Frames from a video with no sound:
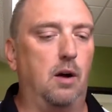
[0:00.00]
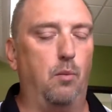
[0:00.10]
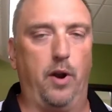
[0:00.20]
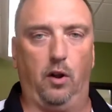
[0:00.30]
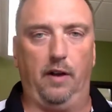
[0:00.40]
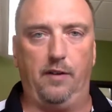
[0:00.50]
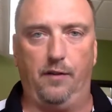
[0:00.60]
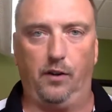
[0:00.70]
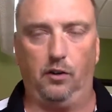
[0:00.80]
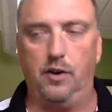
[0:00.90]
We all have
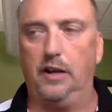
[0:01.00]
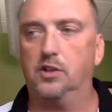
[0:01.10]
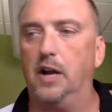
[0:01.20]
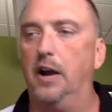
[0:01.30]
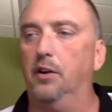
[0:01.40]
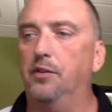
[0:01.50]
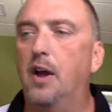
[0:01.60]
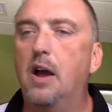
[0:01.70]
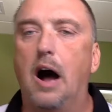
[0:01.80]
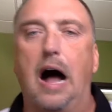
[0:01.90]
different learning styles.
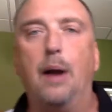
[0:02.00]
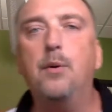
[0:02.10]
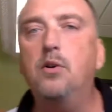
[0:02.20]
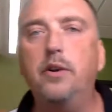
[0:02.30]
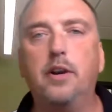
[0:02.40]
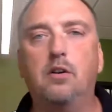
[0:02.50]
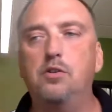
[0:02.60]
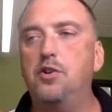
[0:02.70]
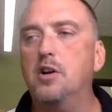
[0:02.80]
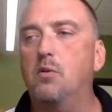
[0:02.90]
I would really
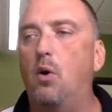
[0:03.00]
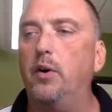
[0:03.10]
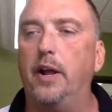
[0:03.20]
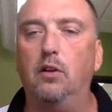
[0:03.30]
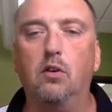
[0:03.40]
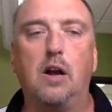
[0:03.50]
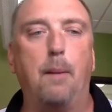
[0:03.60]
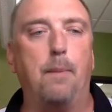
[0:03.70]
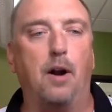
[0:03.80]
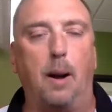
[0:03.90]
encourage you to go out and look
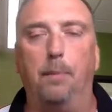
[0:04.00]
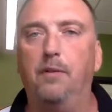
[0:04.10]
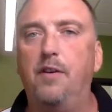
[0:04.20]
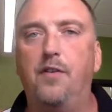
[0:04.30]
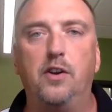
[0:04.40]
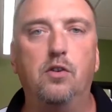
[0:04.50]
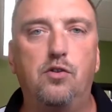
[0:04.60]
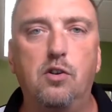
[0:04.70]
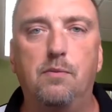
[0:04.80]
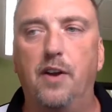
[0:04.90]
up a couple of different
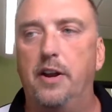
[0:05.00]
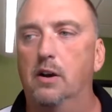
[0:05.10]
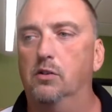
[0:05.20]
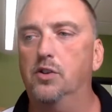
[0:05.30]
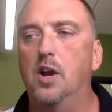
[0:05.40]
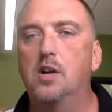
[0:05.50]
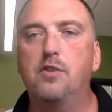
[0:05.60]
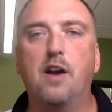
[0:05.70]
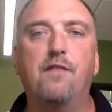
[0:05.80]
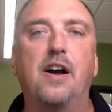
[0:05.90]
YouTube videos.
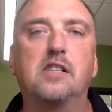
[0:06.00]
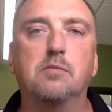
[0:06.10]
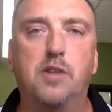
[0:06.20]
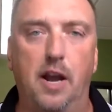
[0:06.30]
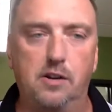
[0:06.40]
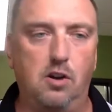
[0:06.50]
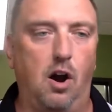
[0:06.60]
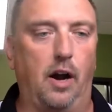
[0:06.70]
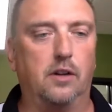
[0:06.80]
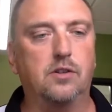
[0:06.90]
Try to find some TED
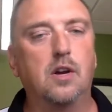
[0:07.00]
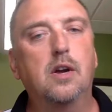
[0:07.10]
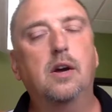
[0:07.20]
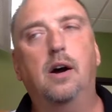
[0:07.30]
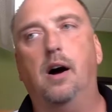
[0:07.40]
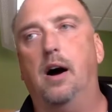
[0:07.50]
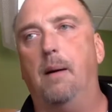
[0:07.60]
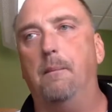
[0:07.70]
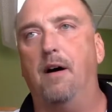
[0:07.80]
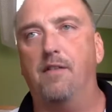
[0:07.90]
Talks
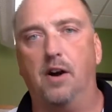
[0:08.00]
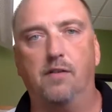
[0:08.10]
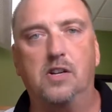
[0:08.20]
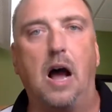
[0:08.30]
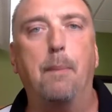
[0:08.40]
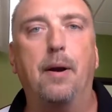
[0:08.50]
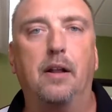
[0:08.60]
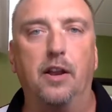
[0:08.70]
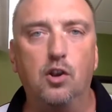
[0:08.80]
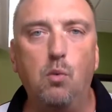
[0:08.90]
of a
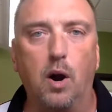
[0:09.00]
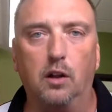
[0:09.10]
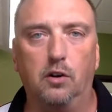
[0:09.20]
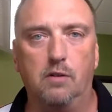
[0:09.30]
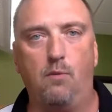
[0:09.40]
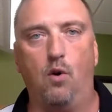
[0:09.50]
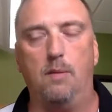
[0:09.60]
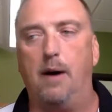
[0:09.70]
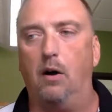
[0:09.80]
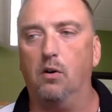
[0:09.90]
topic that you want to learn
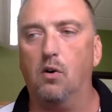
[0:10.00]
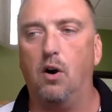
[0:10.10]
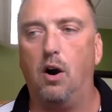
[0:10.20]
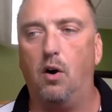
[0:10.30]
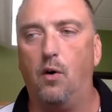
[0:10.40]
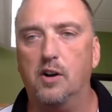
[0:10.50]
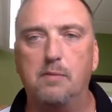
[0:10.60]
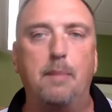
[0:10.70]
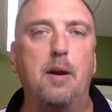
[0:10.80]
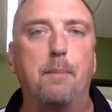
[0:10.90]
more about or
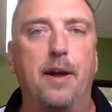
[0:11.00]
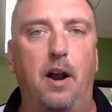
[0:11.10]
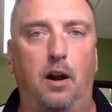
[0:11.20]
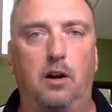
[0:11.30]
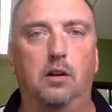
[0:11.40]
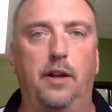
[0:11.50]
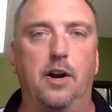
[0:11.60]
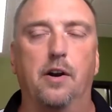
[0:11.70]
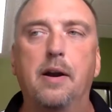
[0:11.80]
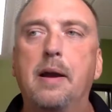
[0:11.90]
is maybe a bit
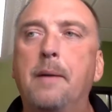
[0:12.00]
unclear.